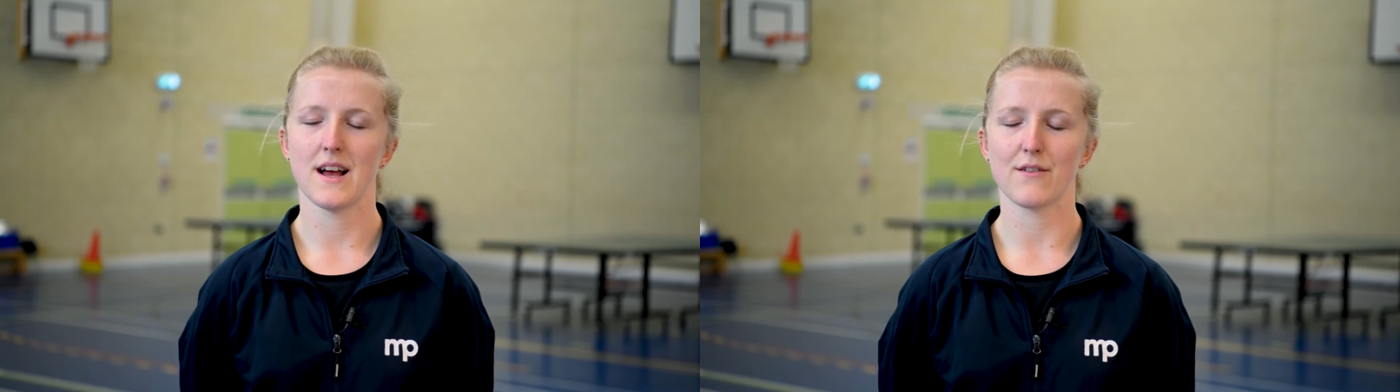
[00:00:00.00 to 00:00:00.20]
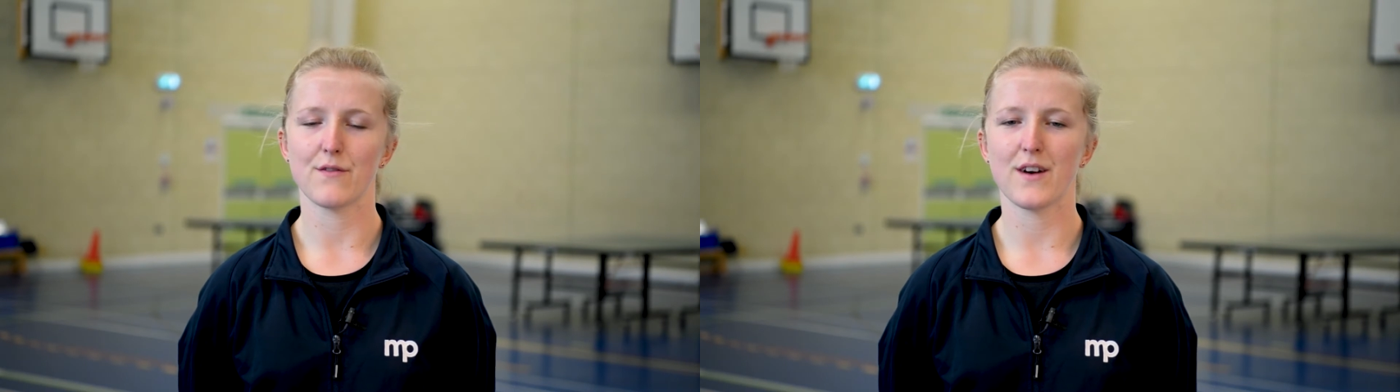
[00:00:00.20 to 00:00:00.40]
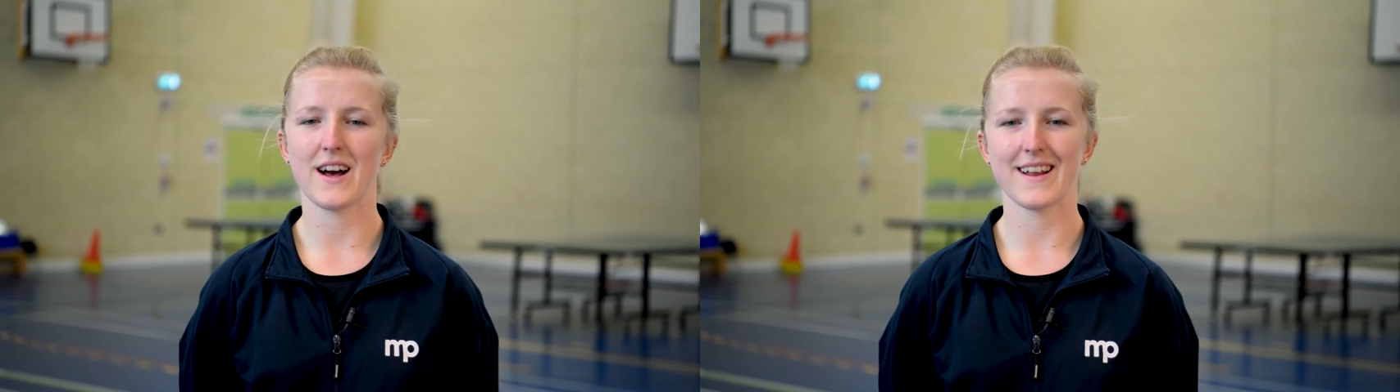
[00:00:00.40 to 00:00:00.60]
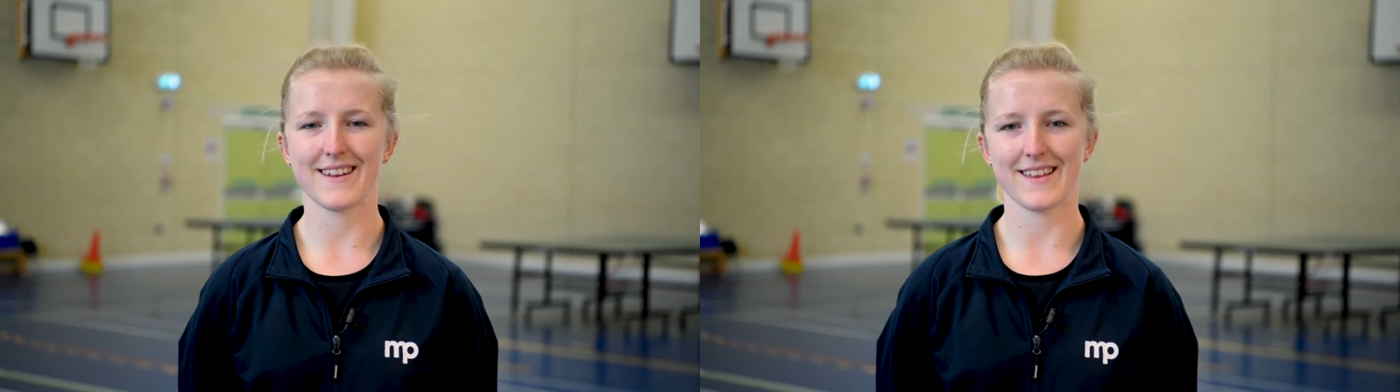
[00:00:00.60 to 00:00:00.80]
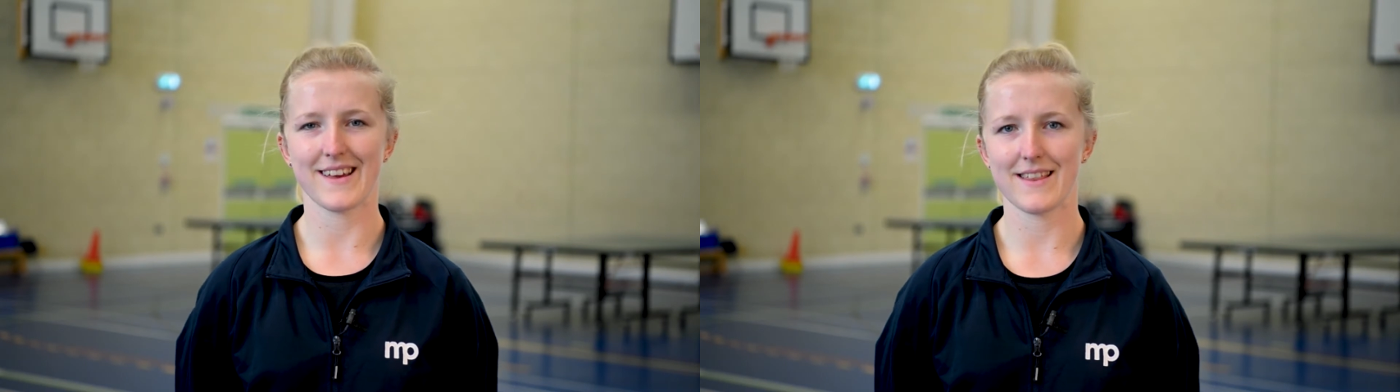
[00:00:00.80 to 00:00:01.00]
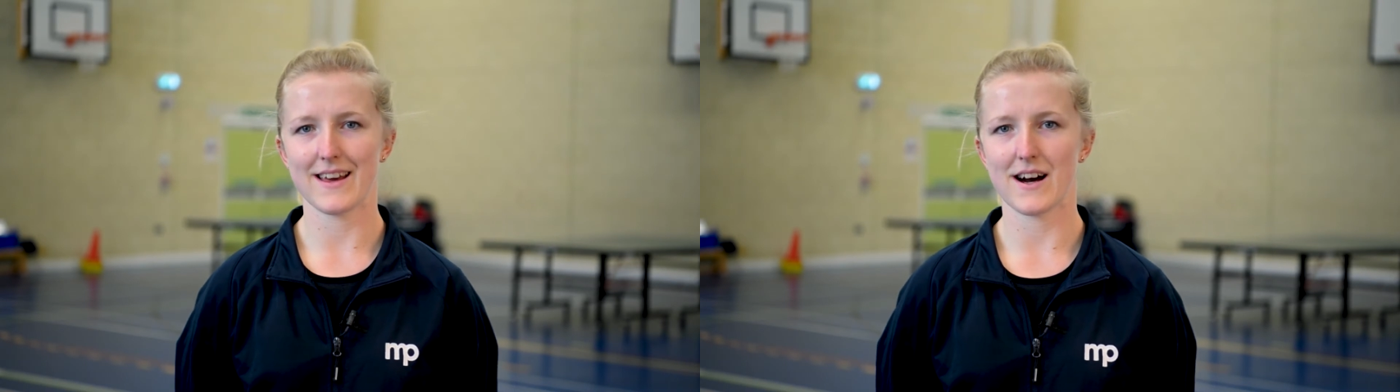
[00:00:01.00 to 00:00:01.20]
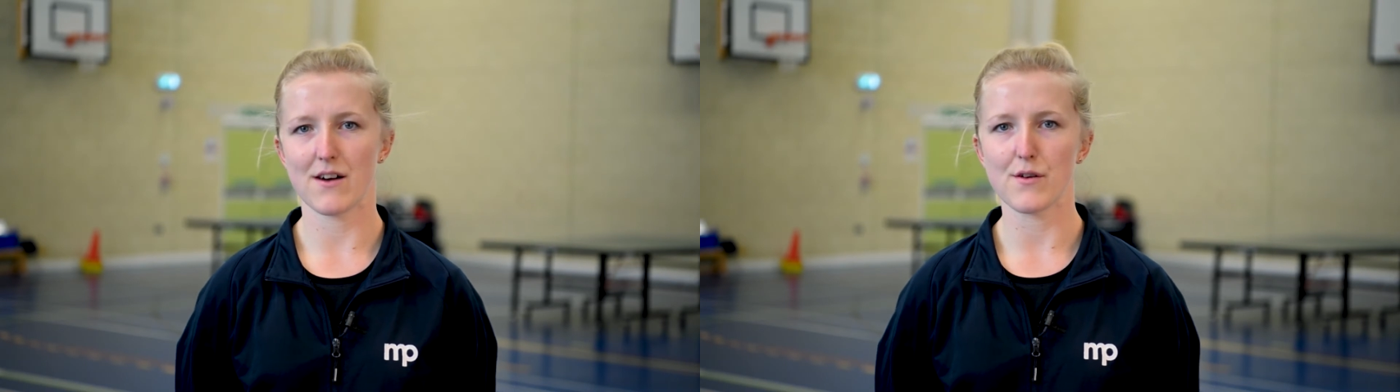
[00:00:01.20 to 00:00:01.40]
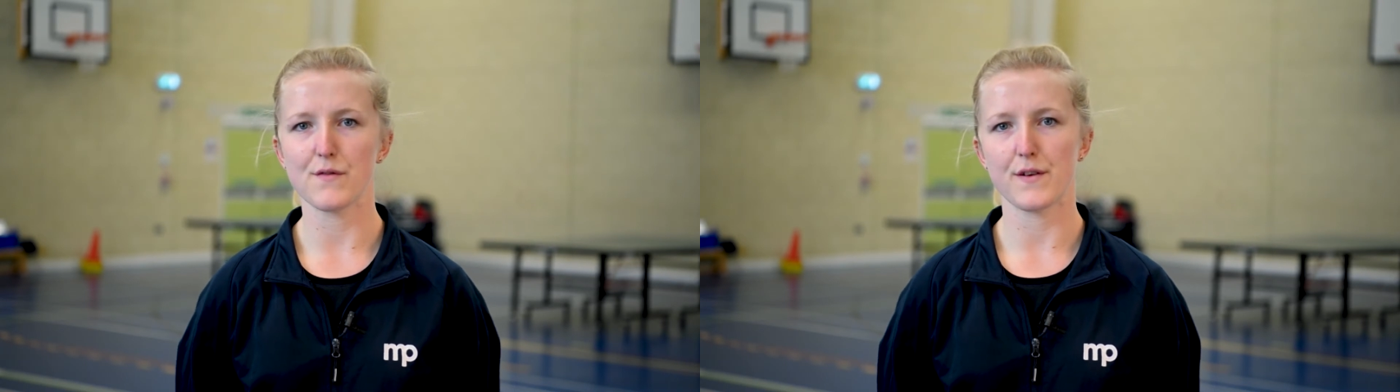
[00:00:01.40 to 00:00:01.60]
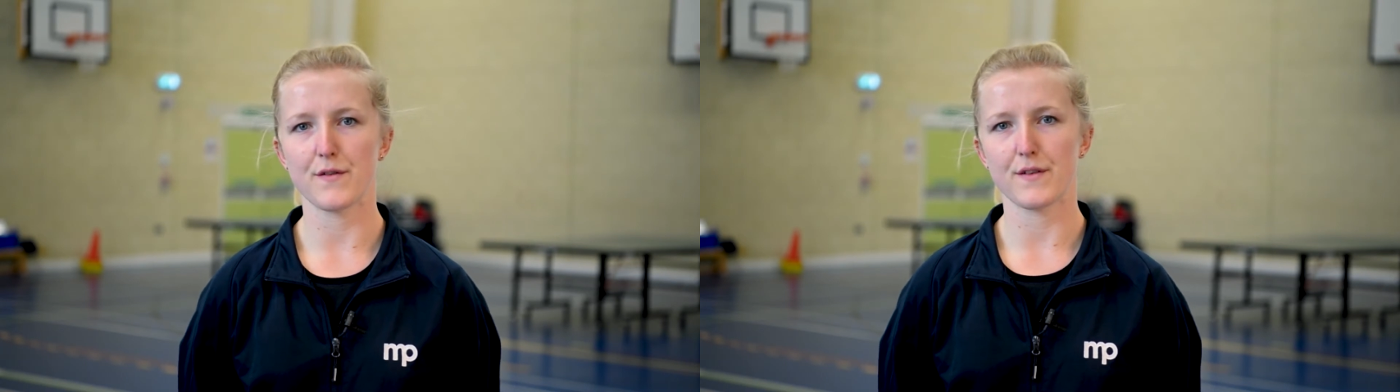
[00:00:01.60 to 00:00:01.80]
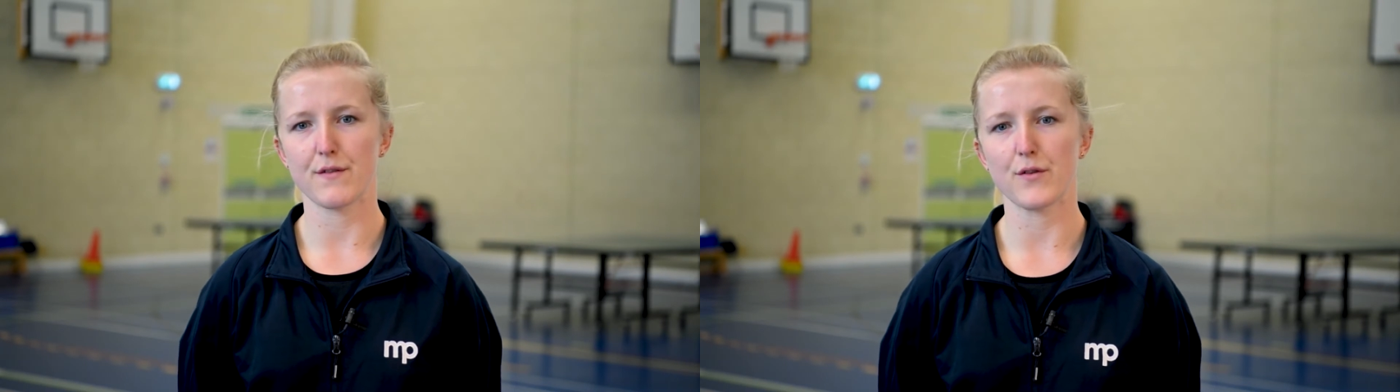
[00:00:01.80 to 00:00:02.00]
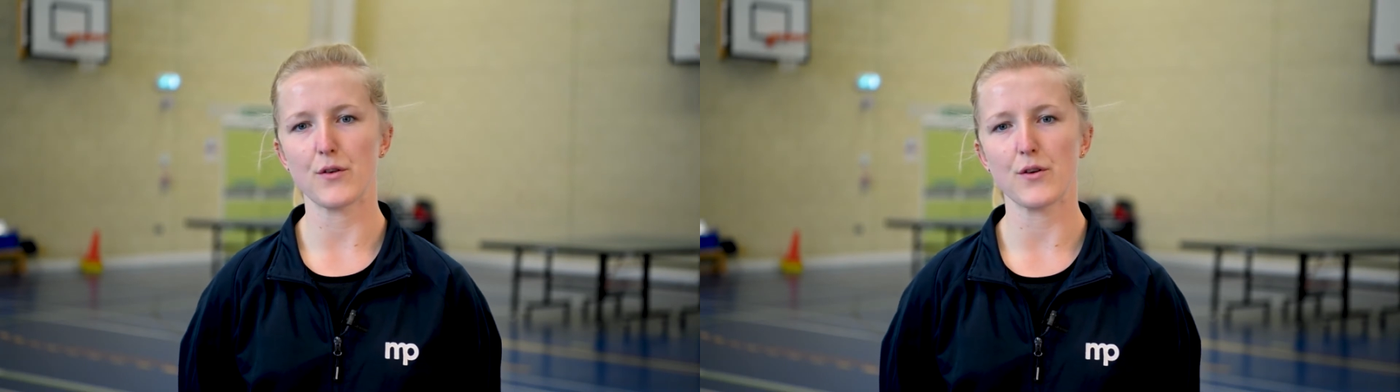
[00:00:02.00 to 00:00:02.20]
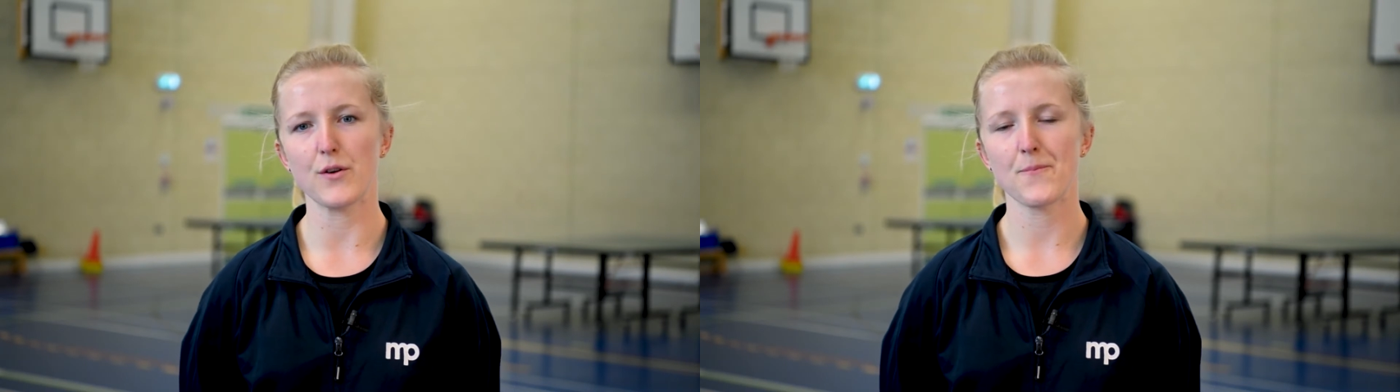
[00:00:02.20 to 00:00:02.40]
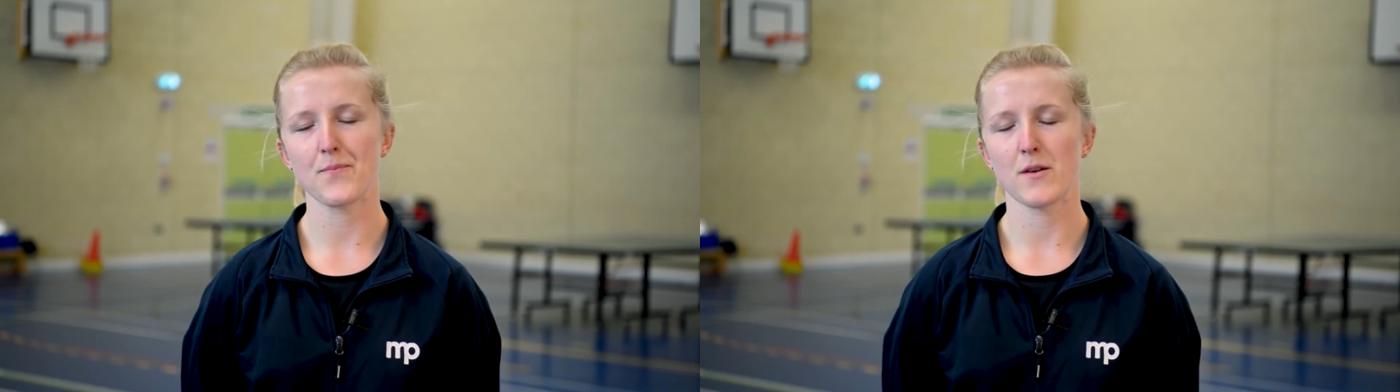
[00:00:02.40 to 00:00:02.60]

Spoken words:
And finally, the RO54,